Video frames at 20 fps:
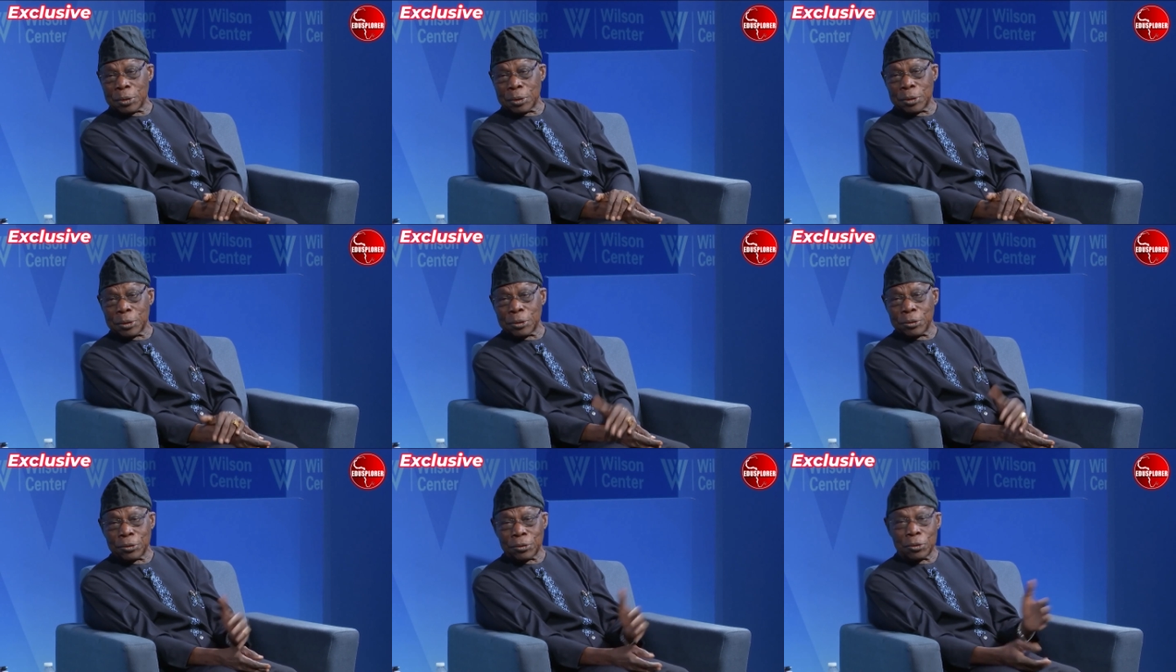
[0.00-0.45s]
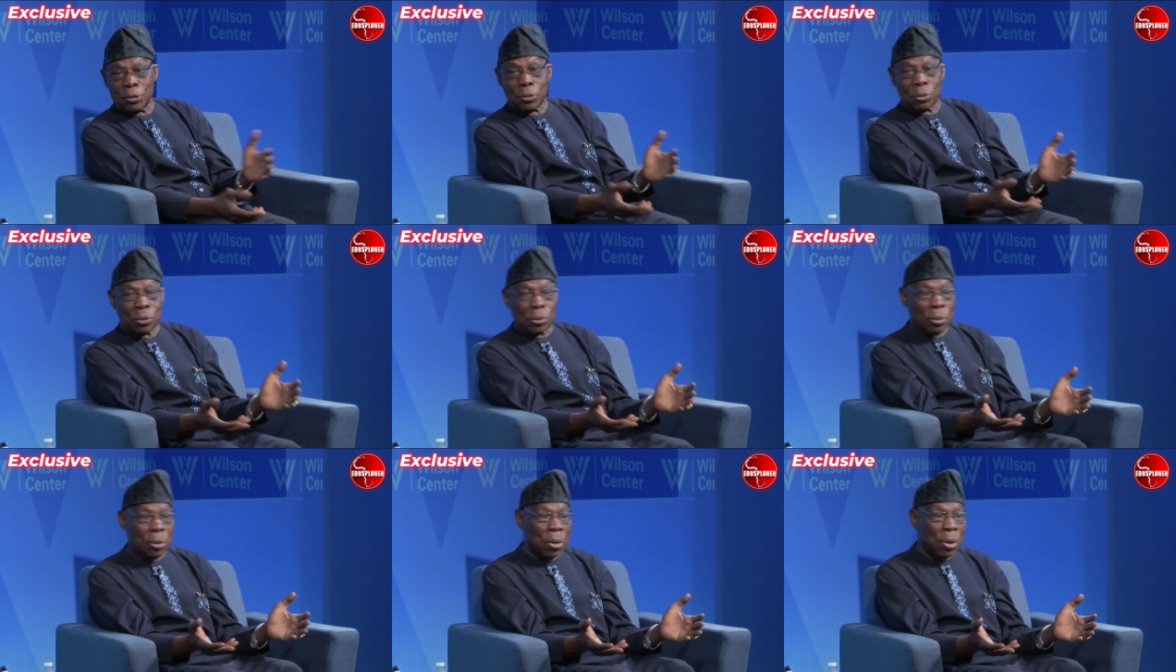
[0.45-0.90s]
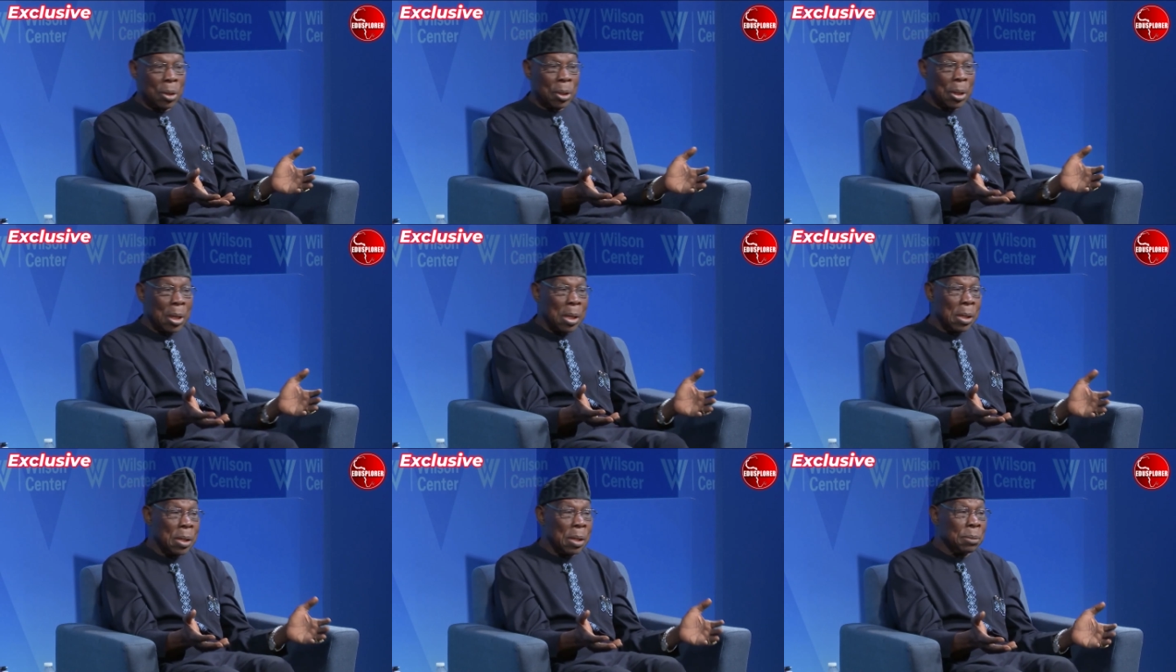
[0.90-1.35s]
is no
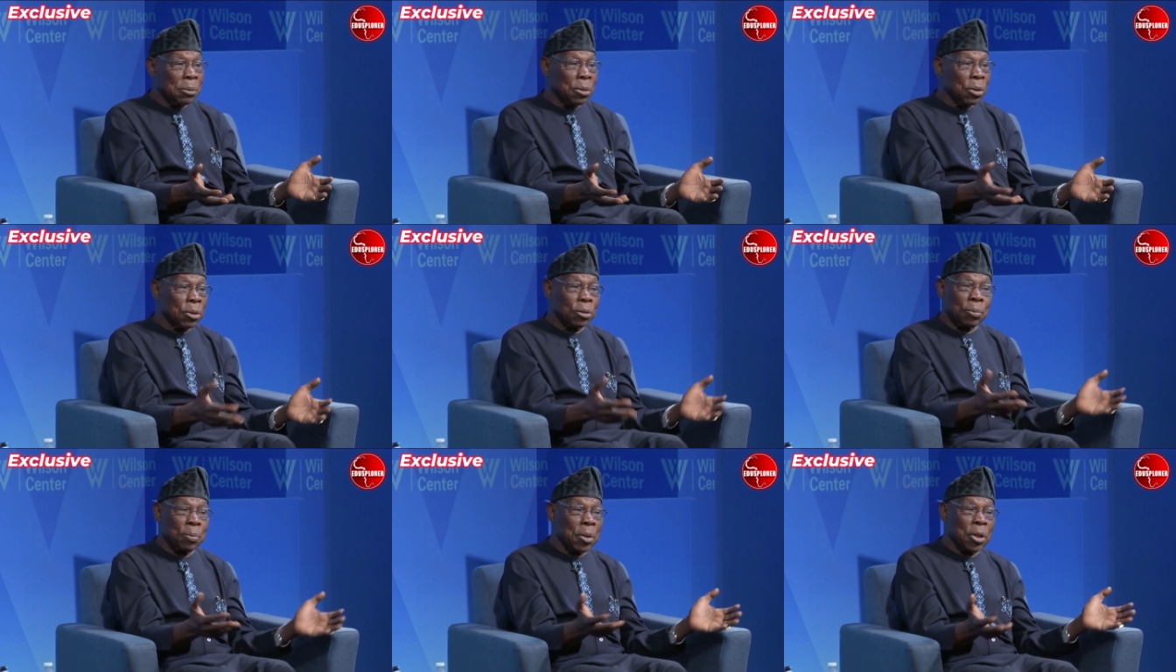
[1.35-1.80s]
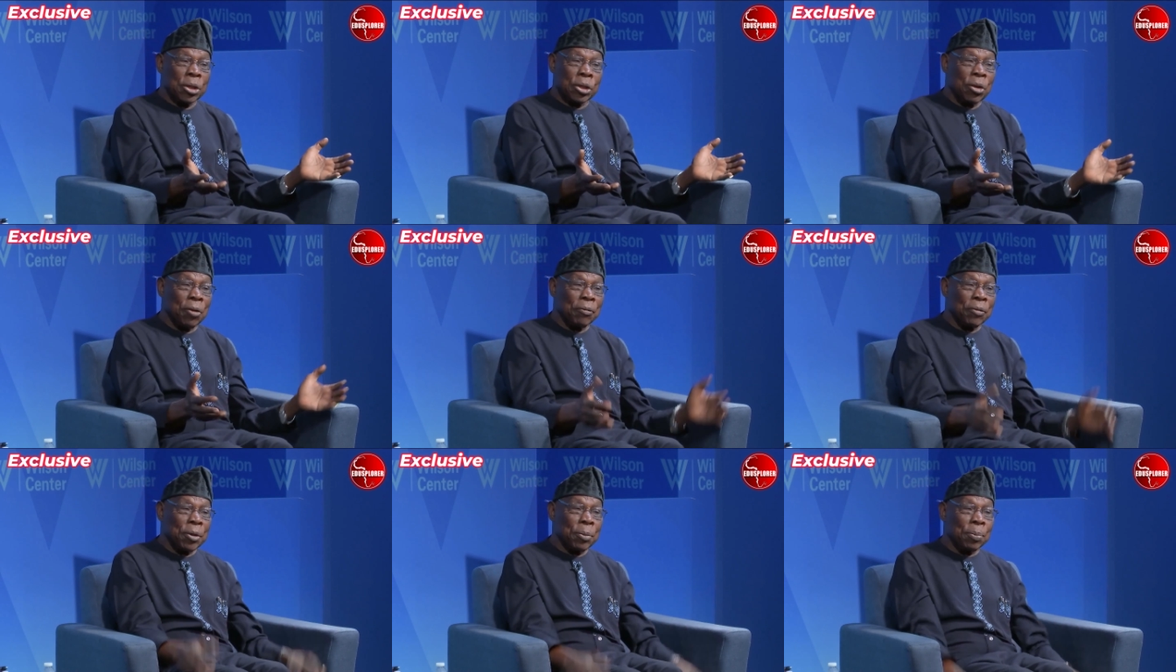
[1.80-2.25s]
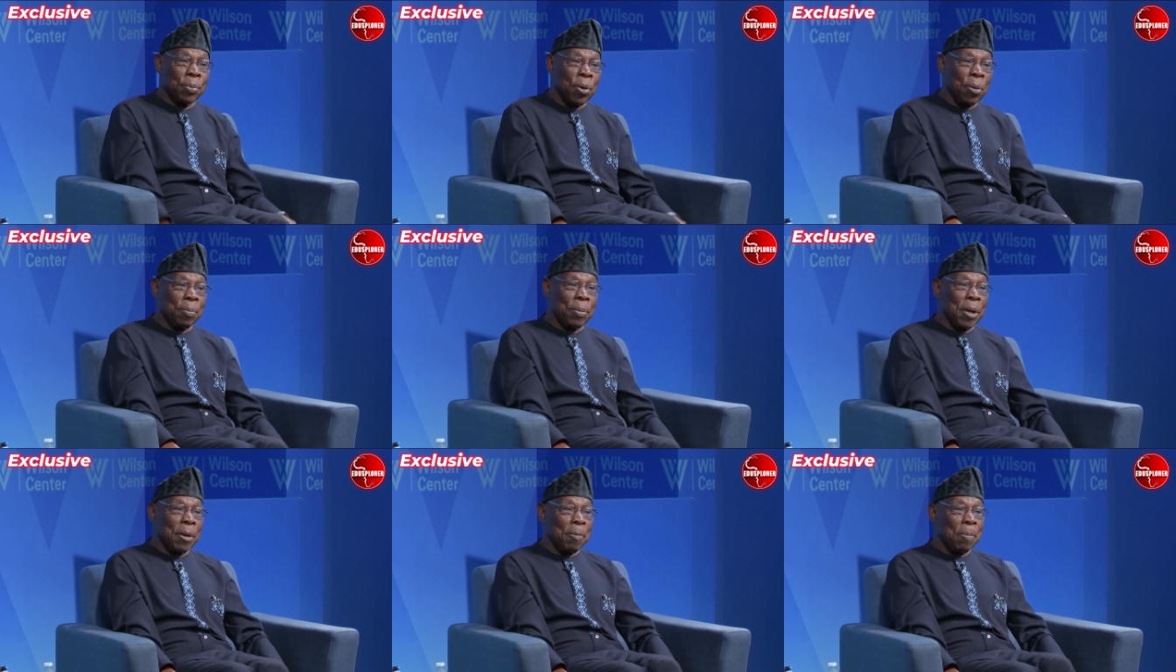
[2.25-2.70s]
longer not much of a
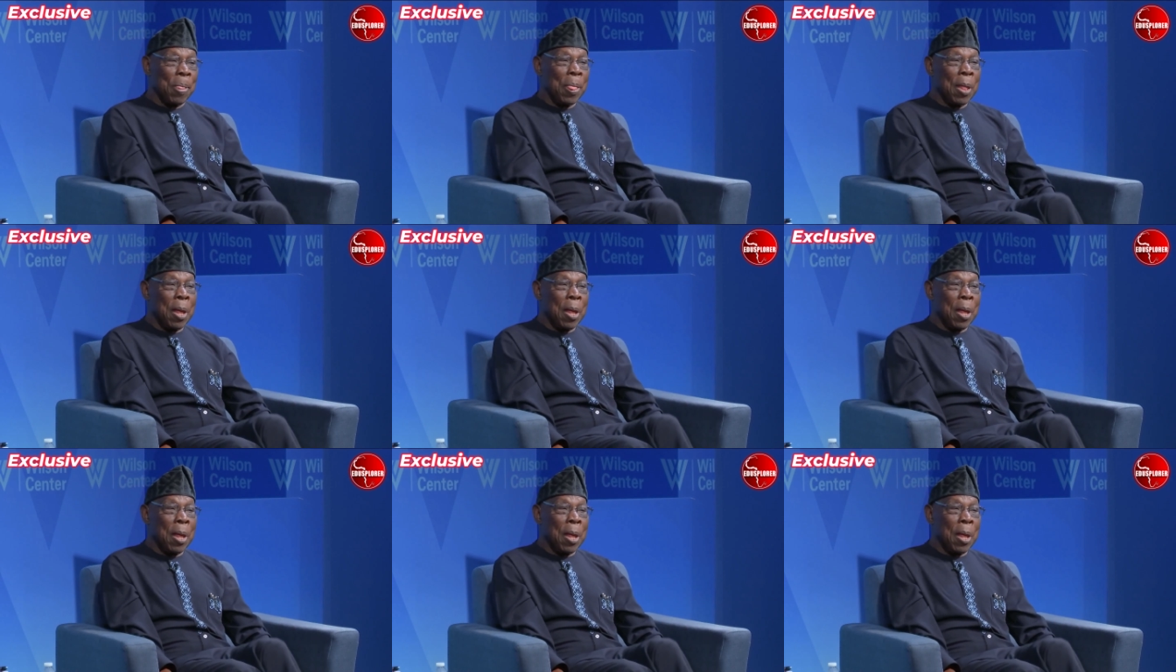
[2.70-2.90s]
problem.